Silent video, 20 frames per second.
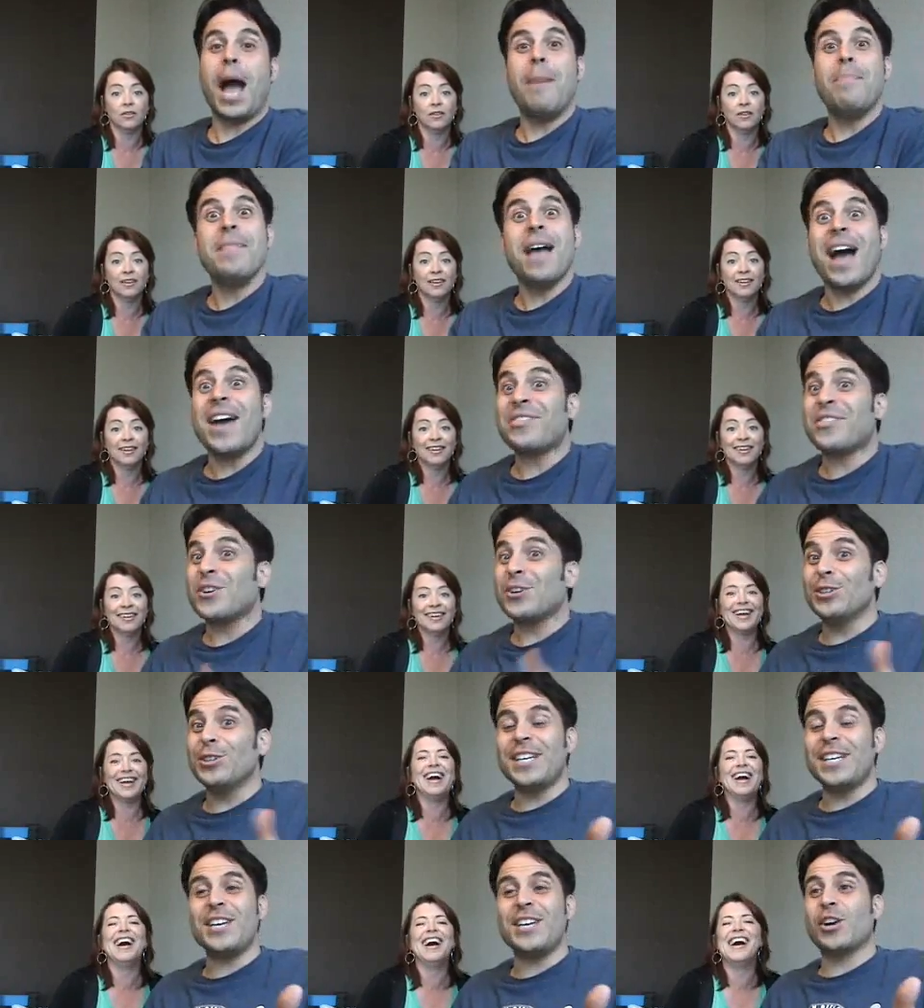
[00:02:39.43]
No, I'm not
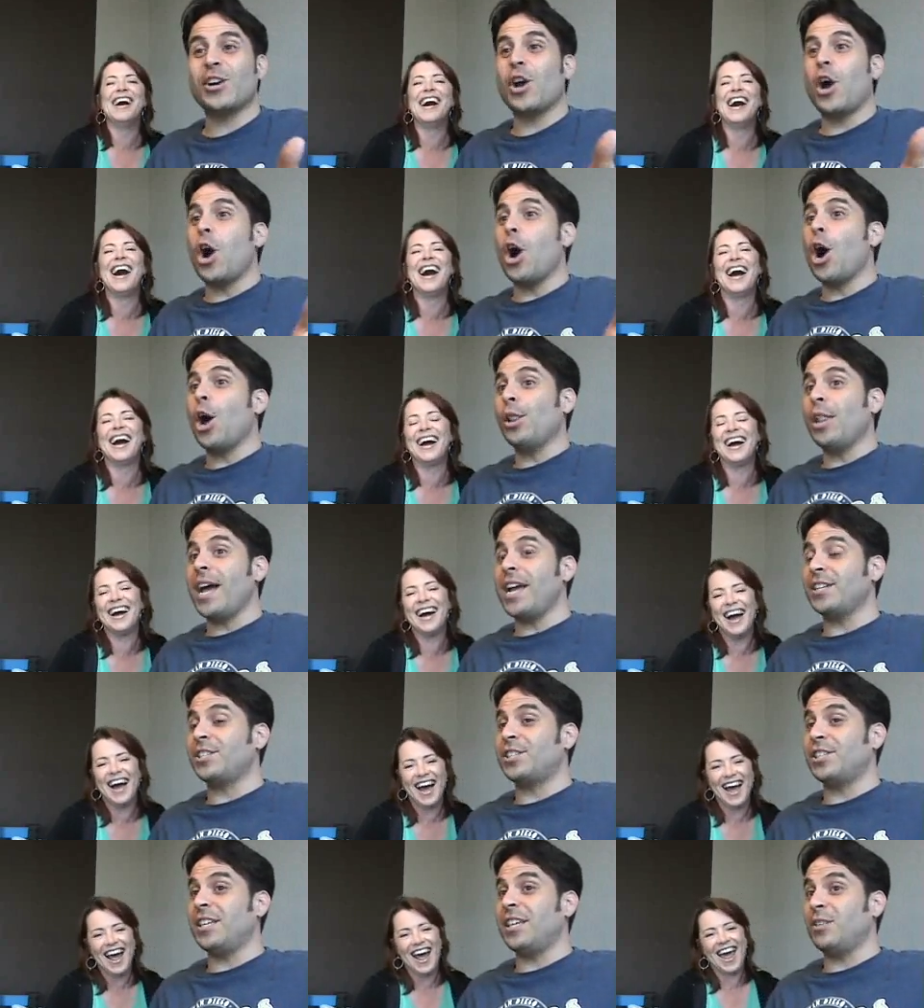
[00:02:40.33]
their leader. All
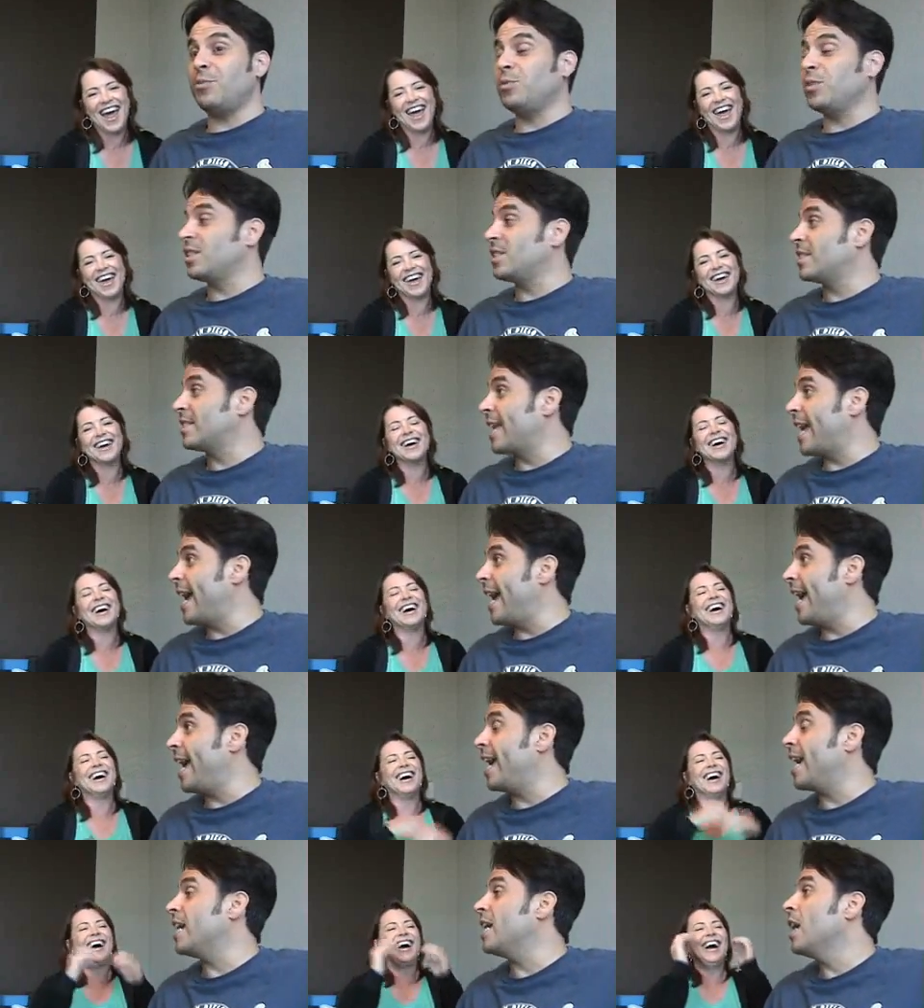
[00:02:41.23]
I did was
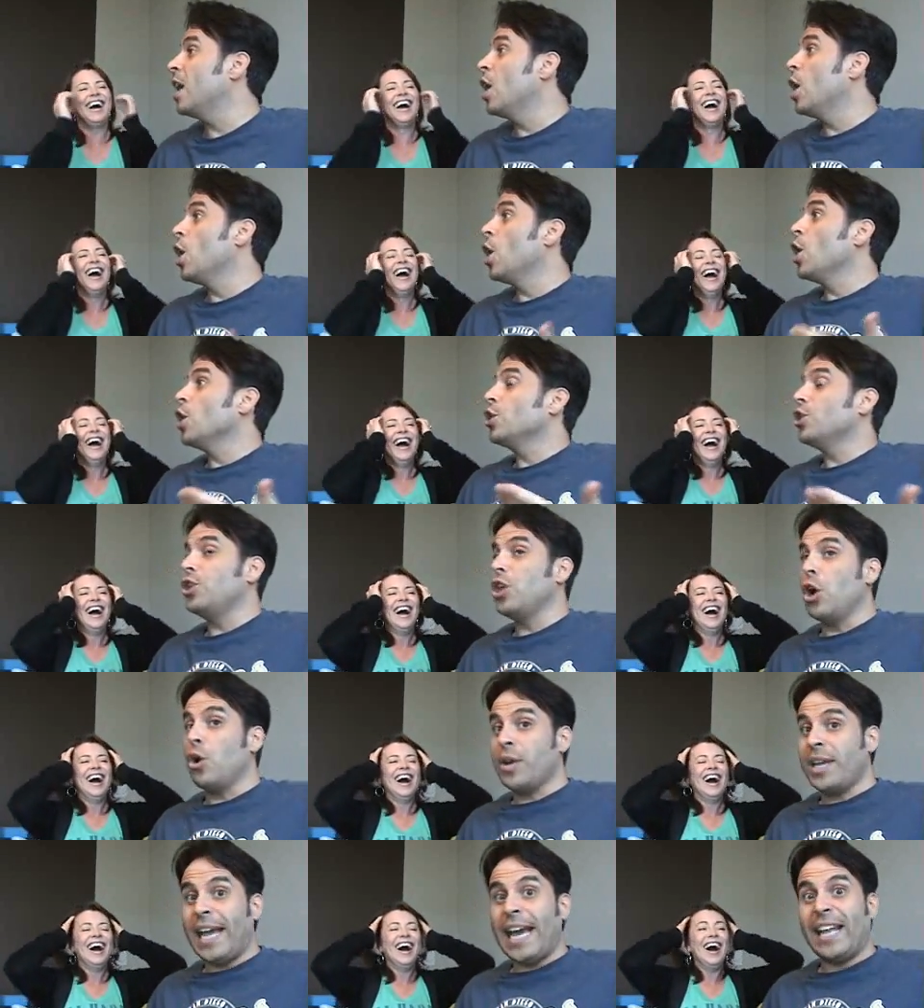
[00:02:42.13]
say, you
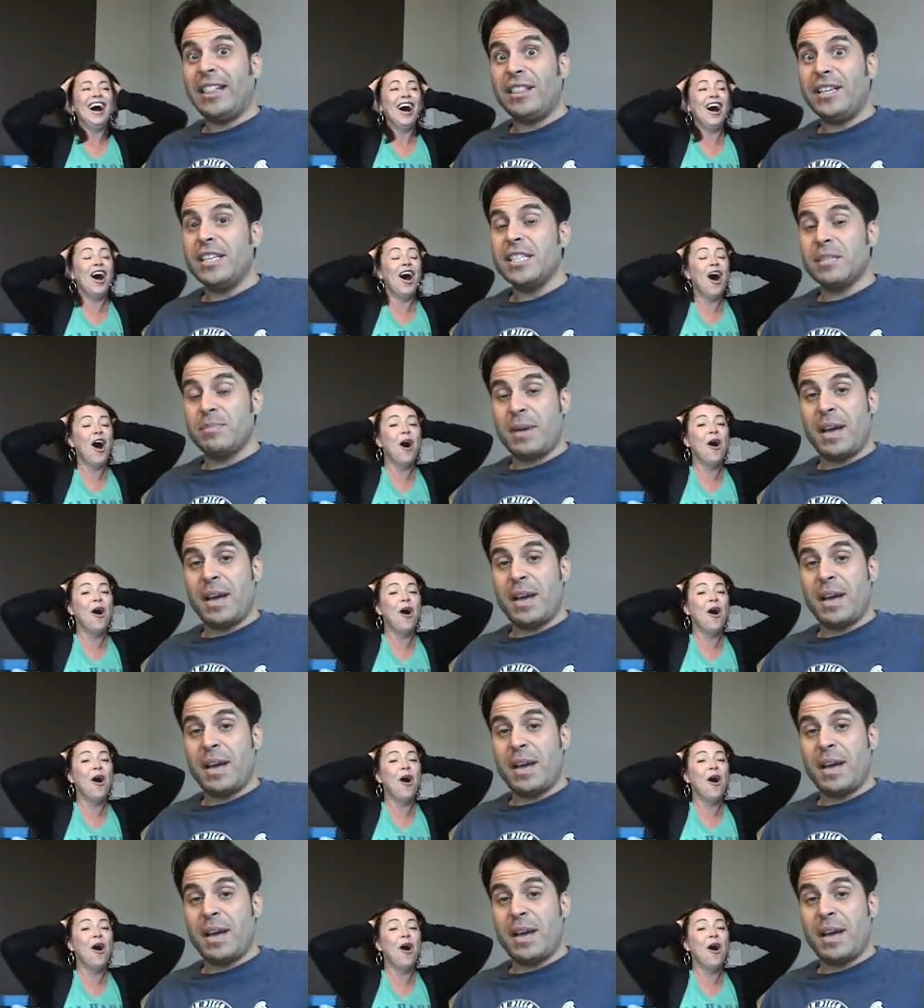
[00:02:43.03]
know, Kathleen's